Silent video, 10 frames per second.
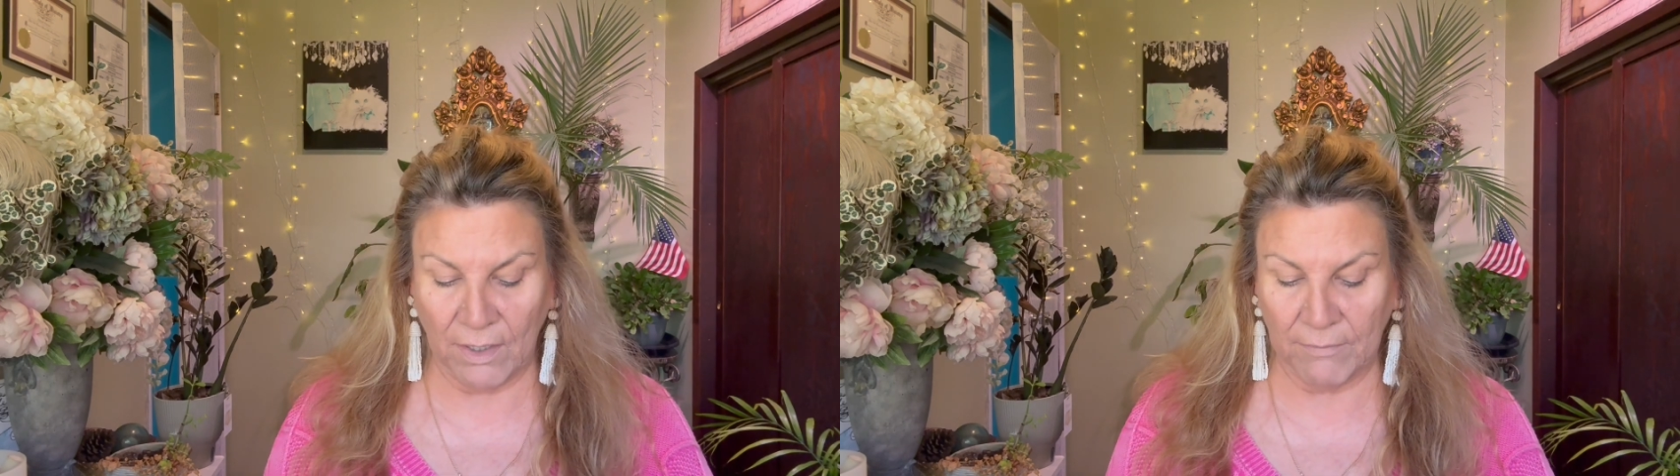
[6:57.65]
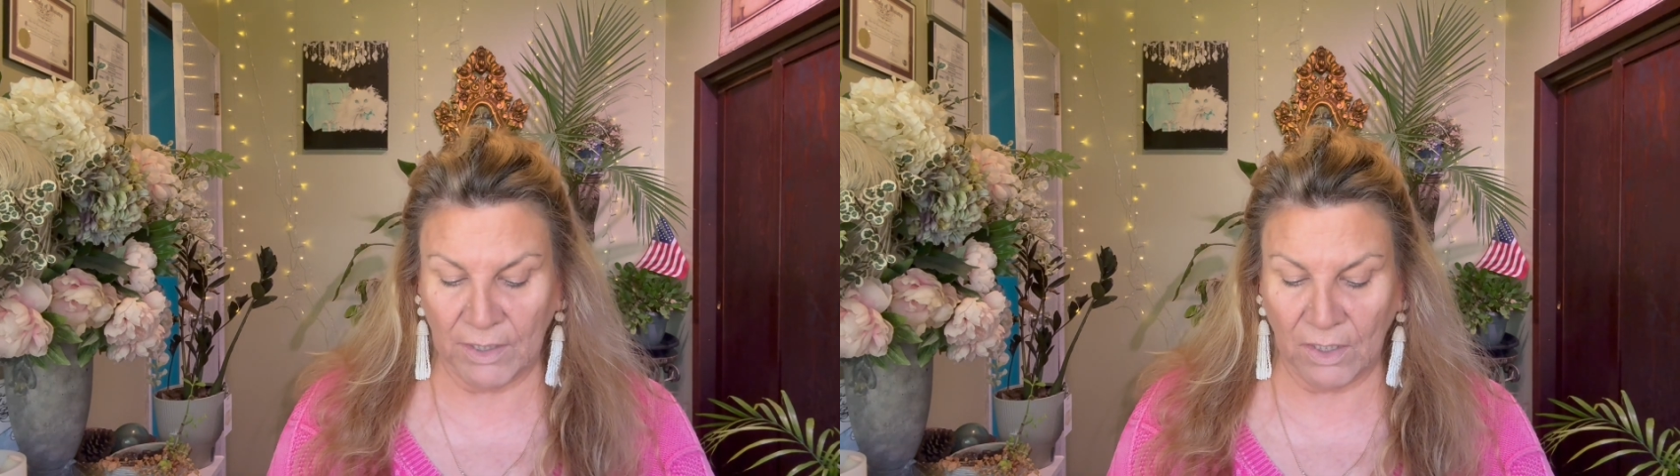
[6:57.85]

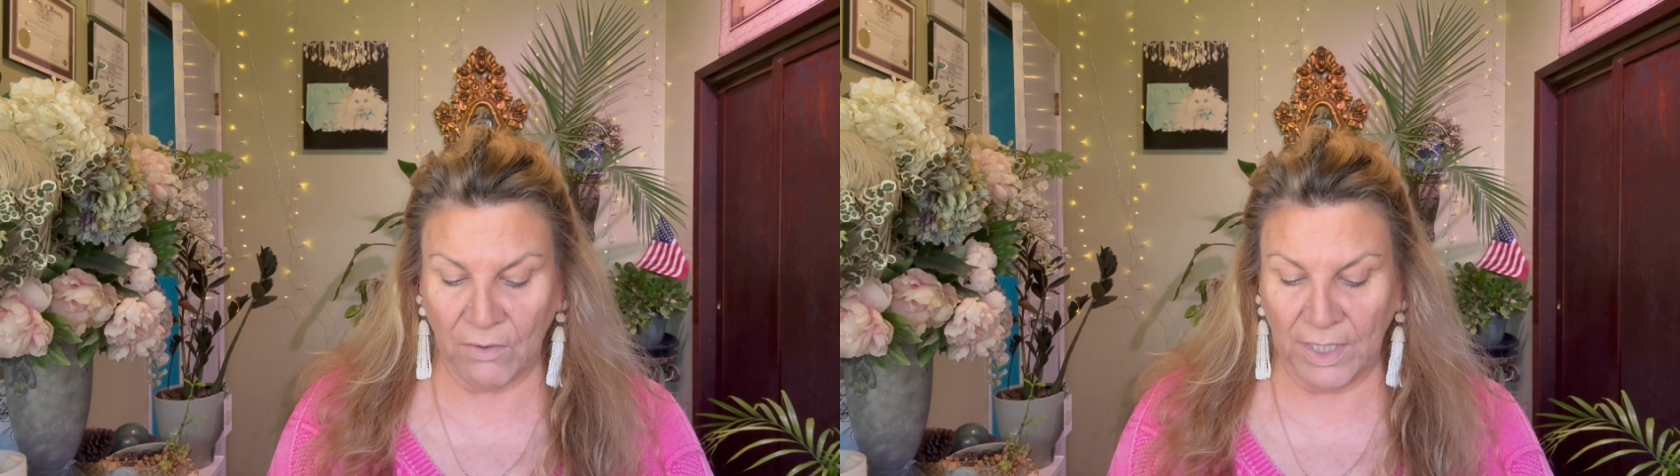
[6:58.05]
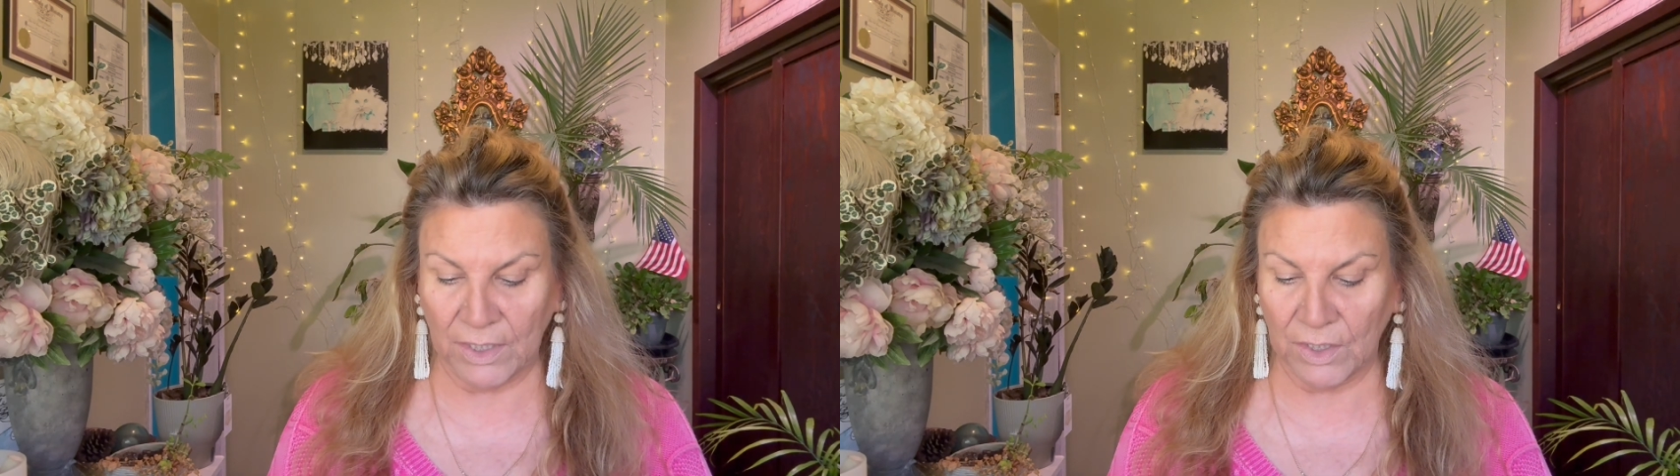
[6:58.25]
I'm going to go
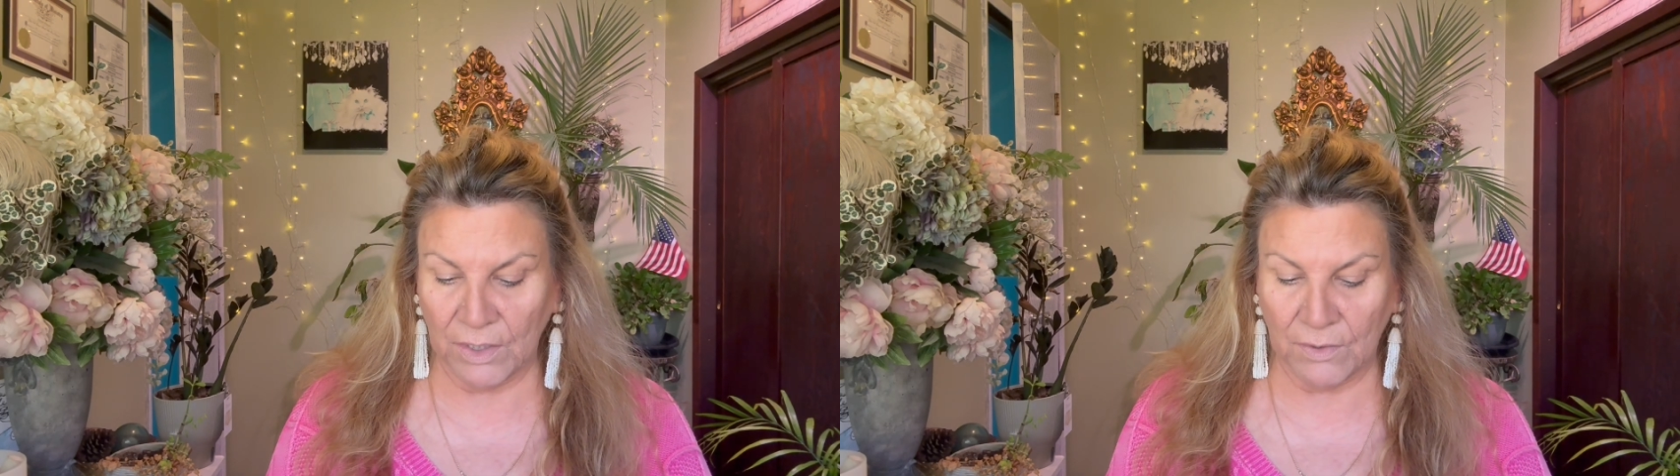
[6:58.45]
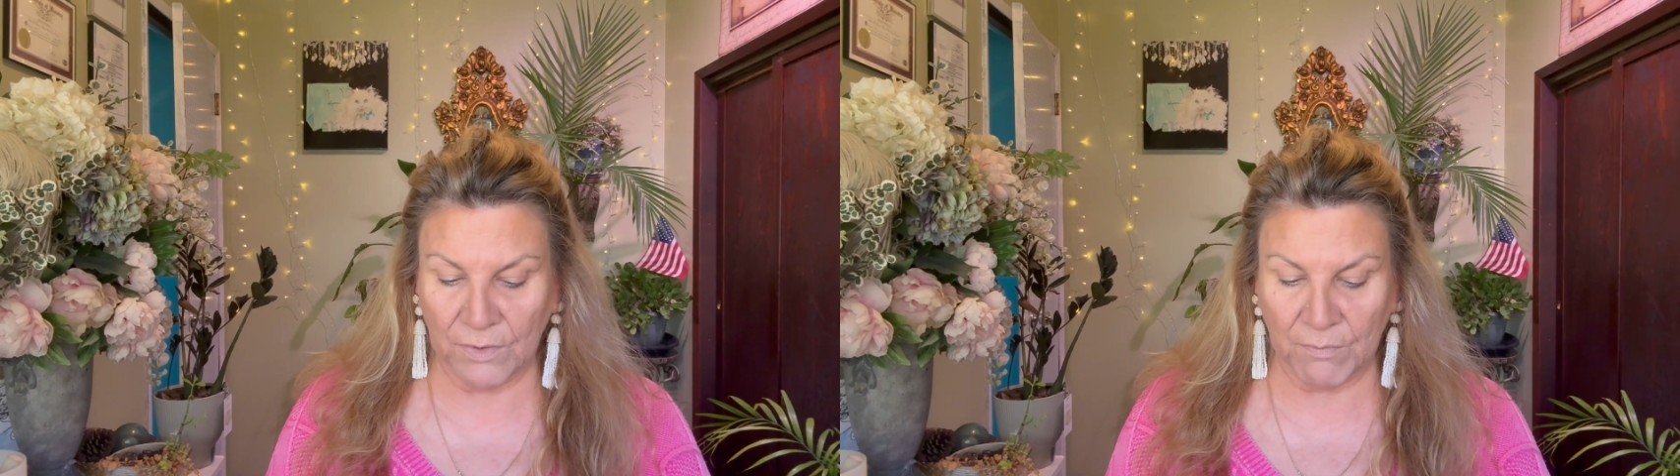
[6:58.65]
ahead and use